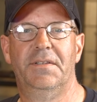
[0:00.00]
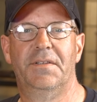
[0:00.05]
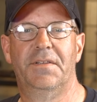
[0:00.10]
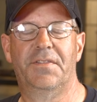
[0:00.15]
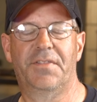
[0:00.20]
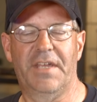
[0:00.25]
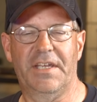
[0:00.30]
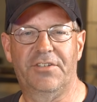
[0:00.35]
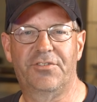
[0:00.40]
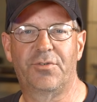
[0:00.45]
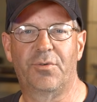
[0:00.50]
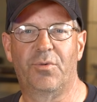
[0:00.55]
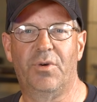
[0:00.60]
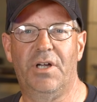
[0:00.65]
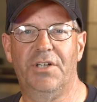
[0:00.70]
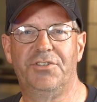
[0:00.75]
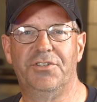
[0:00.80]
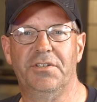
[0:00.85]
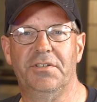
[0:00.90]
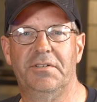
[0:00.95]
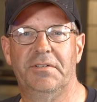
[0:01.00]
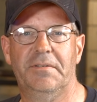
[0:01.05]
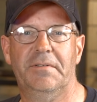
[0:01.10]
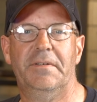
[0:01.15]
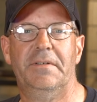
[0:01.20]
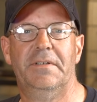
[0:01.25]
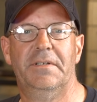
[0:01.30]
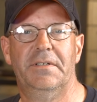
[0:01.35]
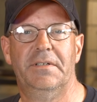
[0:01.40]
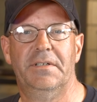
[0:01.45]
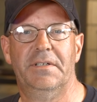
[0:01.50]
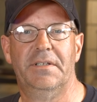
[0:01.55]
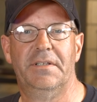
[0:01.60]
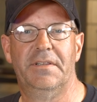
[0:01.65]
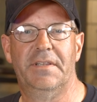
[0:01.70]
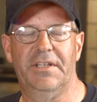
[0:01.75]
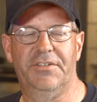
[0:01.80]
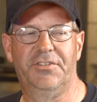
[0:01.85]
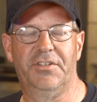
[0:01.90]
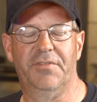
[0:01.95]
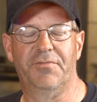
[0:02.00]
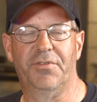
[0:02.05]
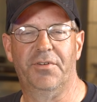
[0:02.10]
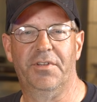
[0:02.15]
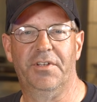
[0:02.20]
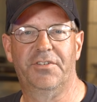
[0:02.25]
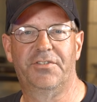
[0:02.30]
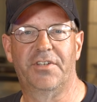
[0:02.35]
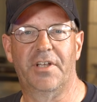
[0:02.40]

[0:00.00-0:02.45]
Thanks for watching. That's it for this